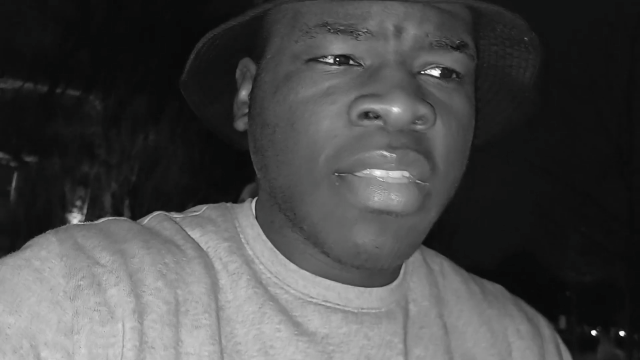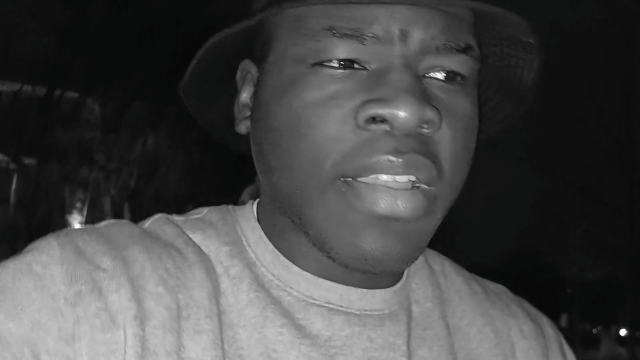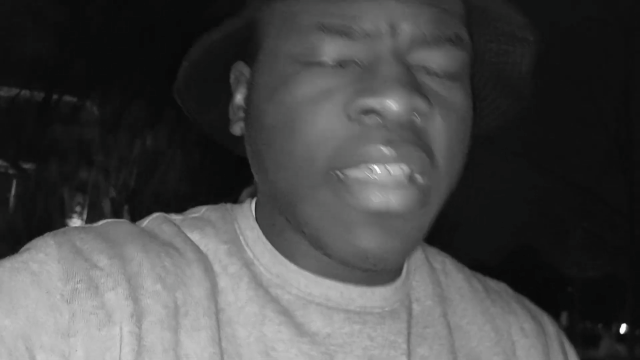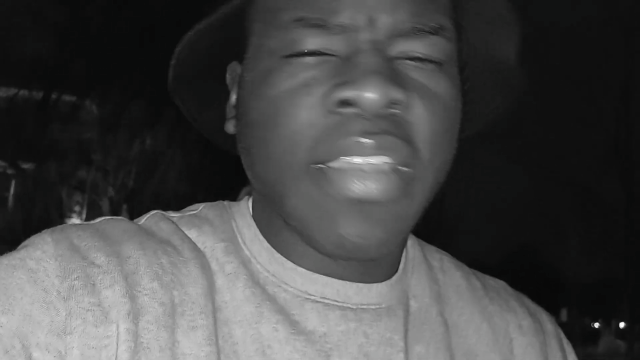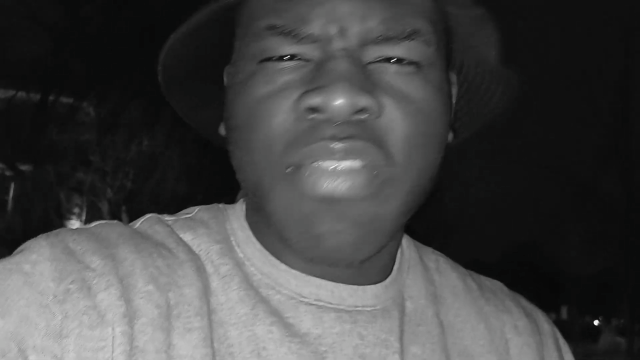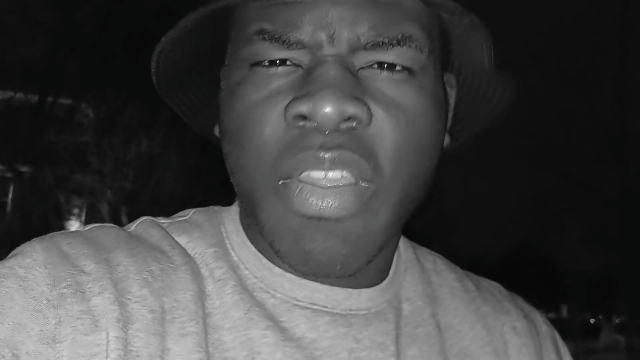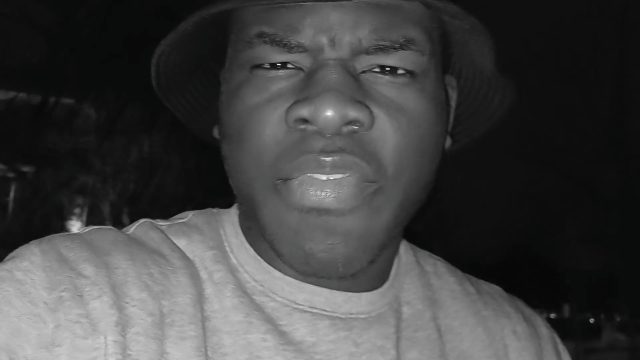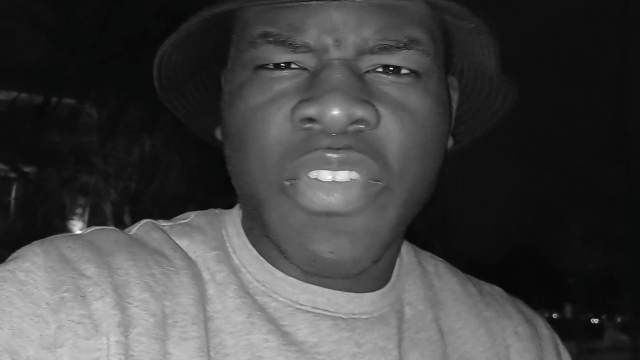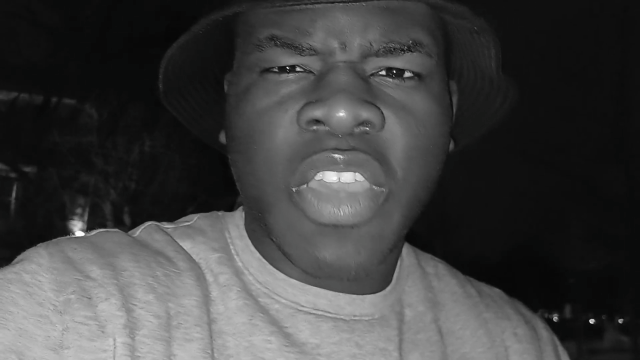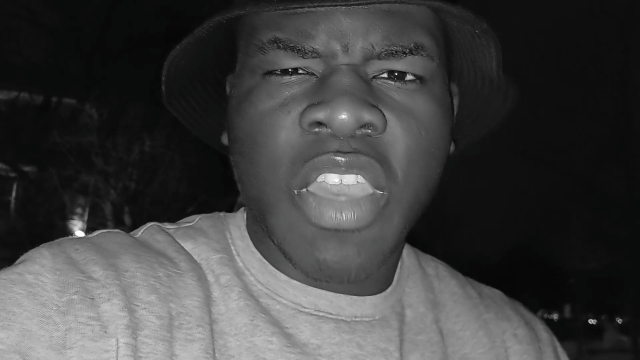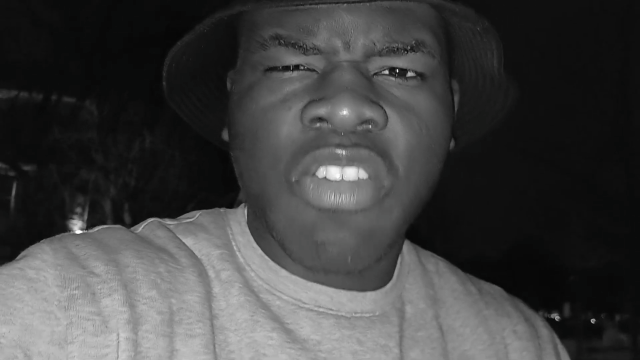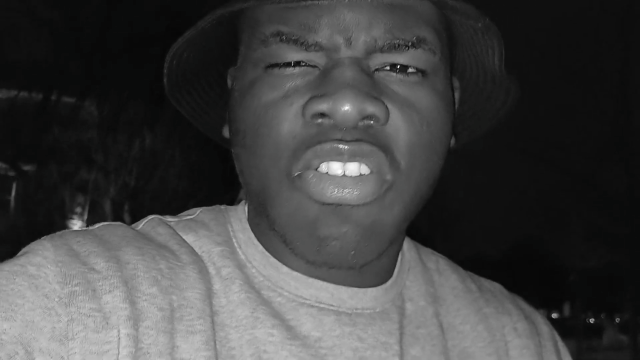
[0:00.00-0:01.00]
delayed
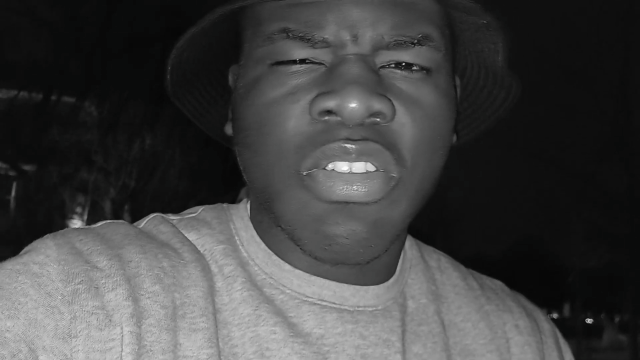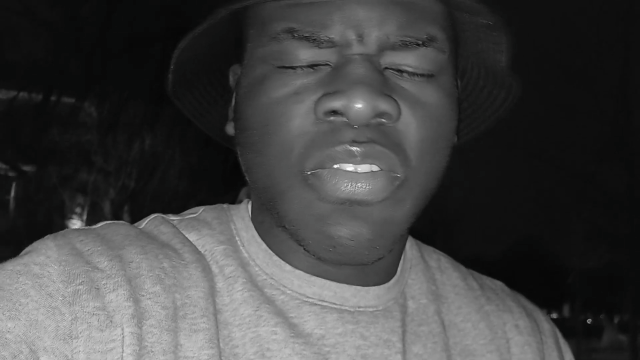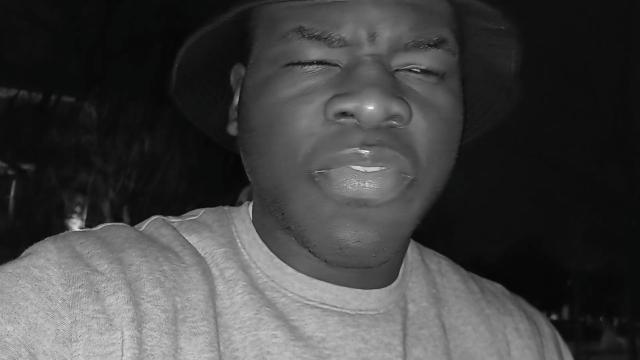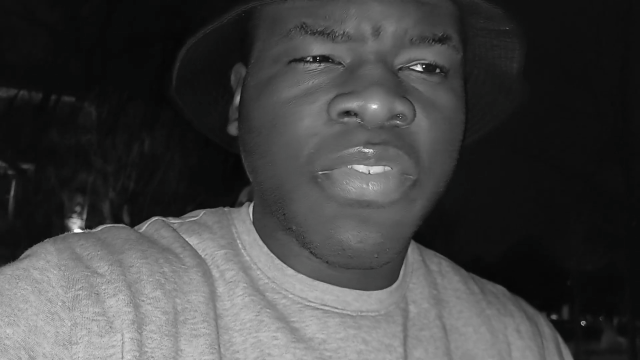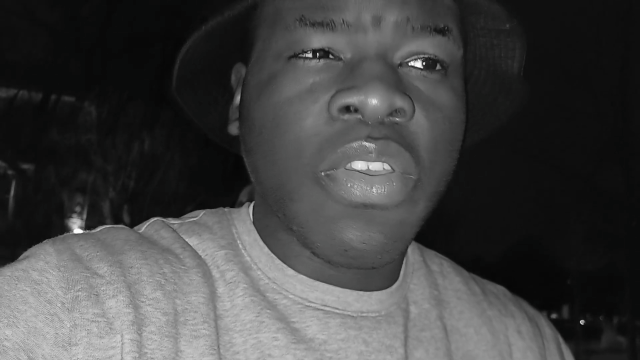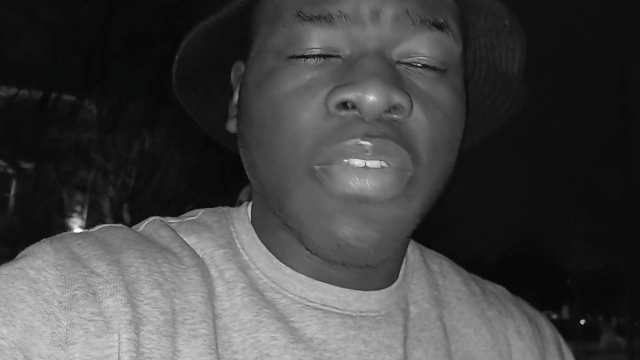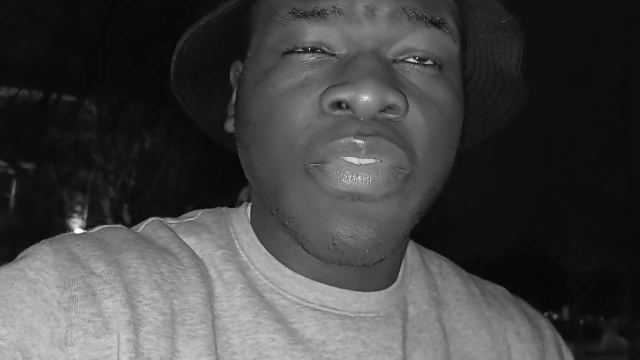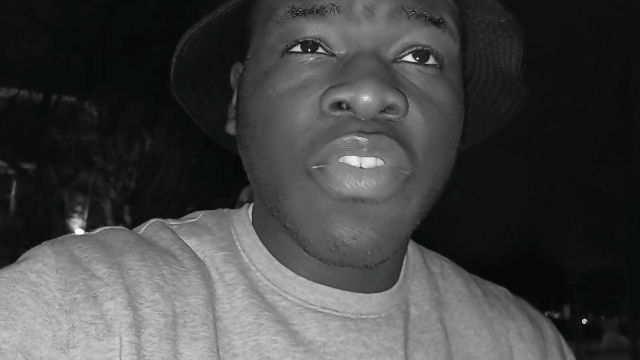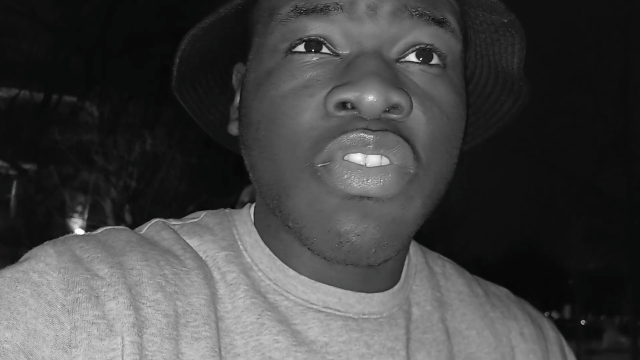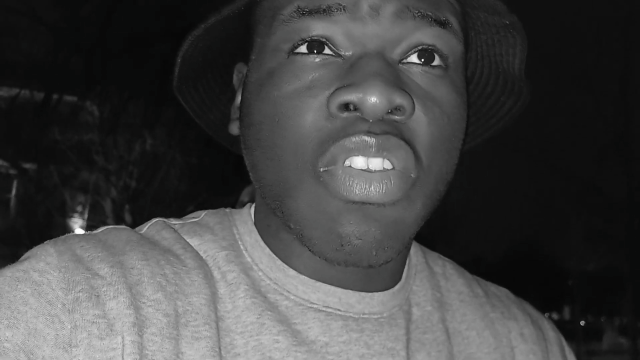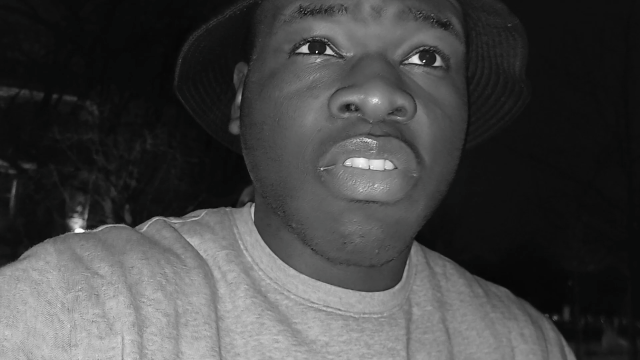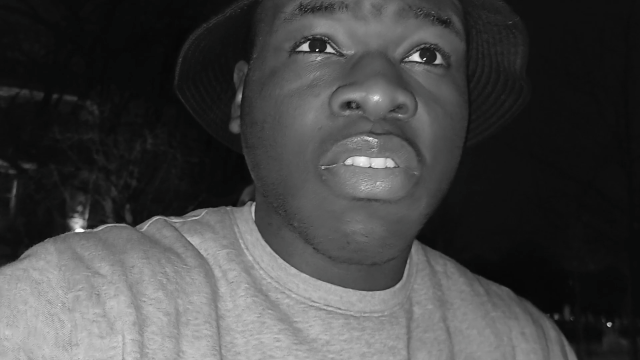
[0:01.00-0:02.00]
gratification for your
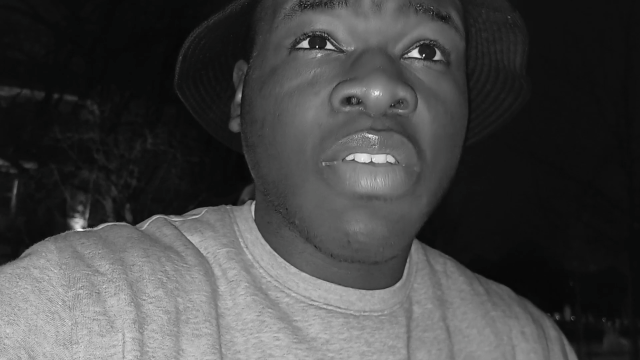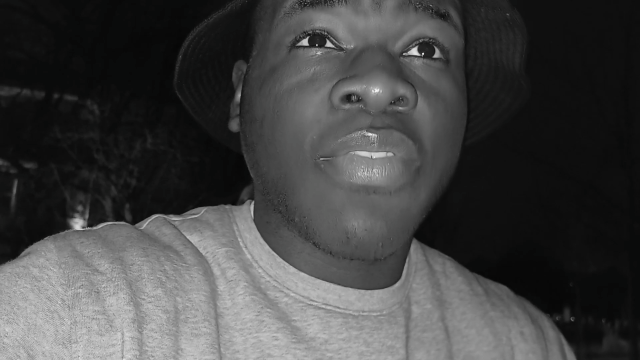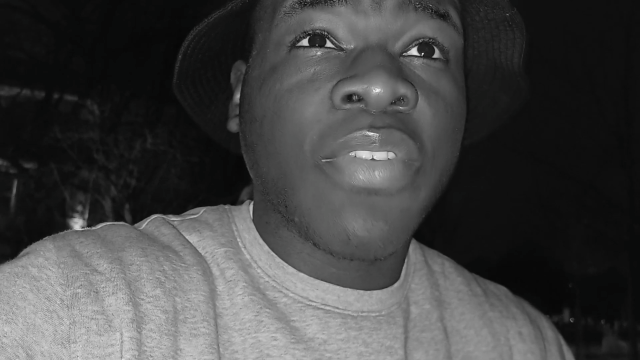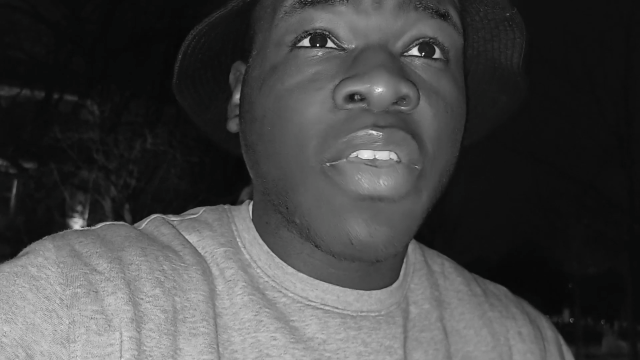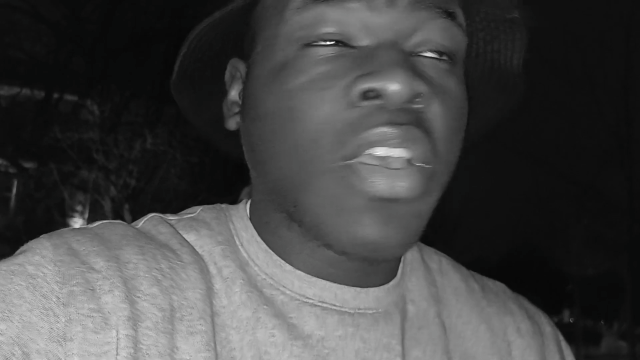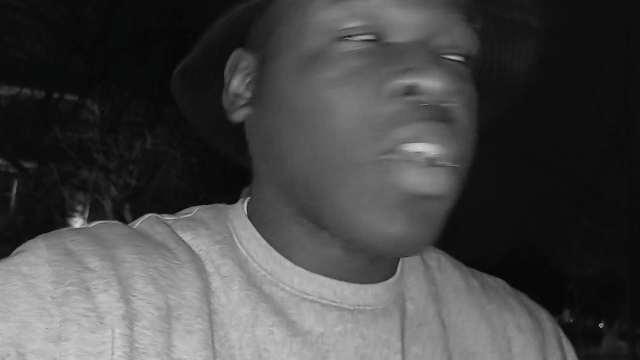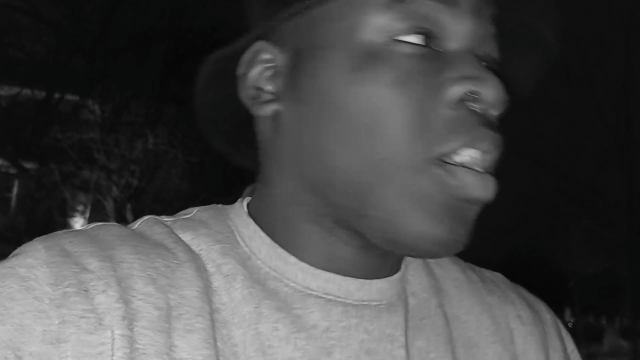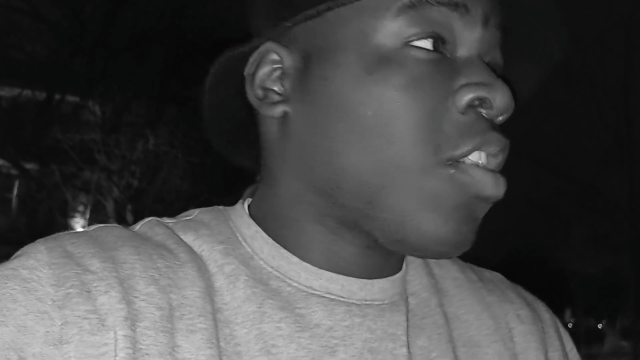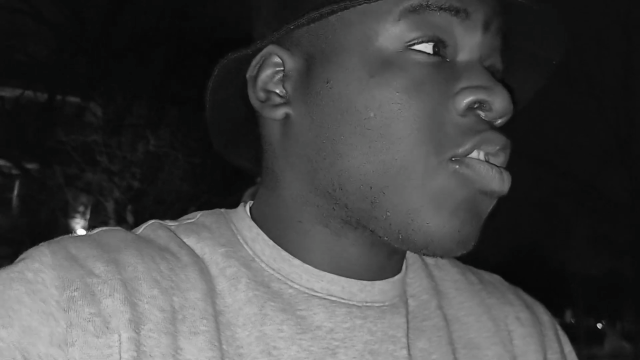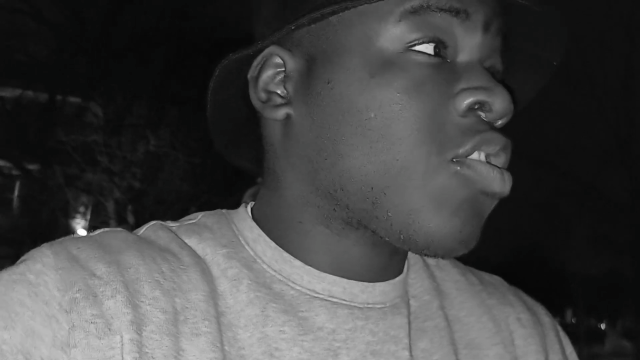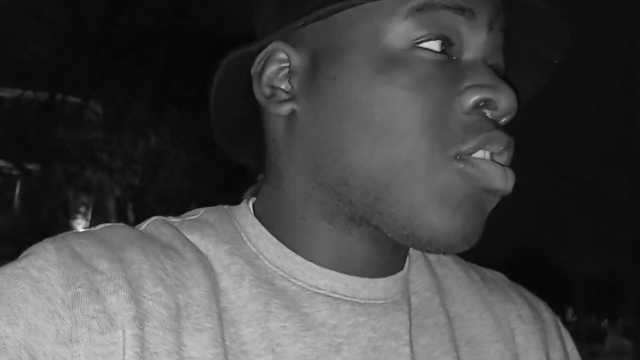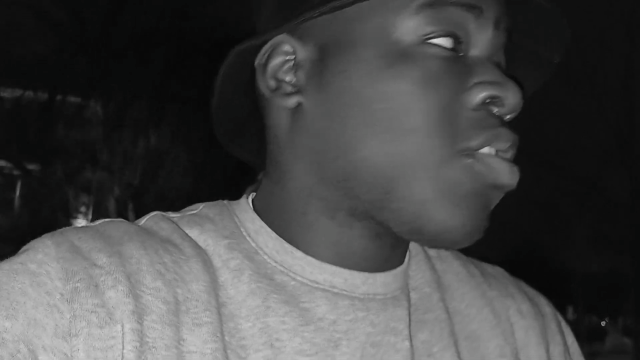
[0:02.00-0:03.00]
future self.
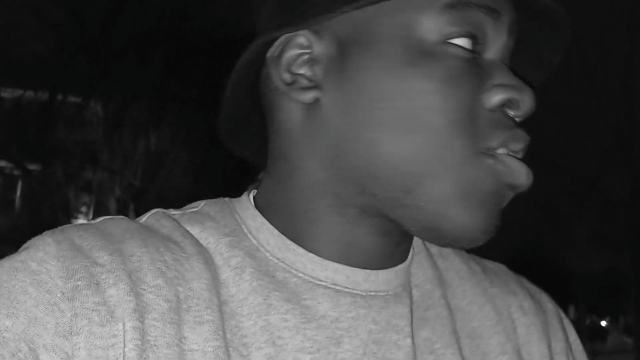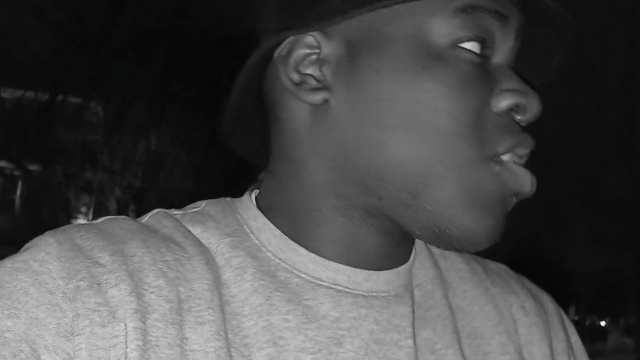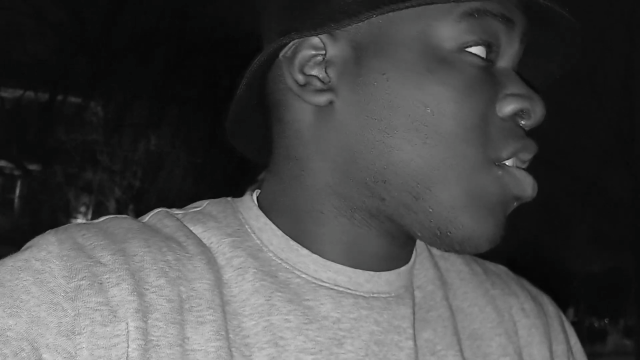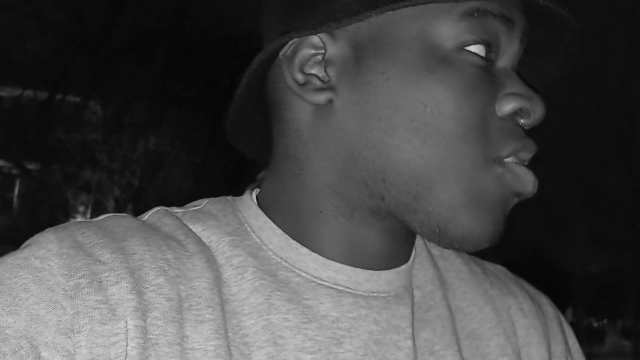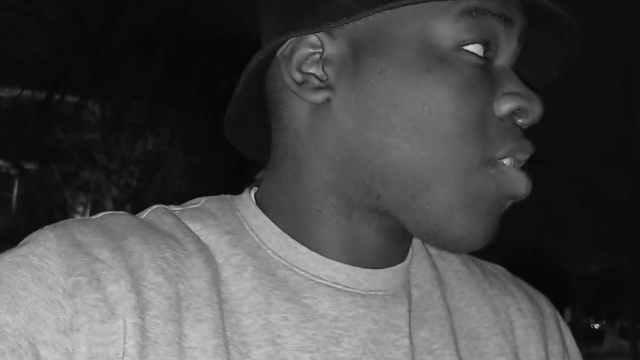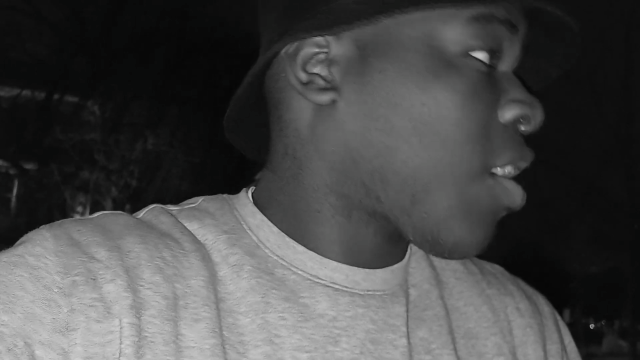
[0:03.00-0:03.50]
She set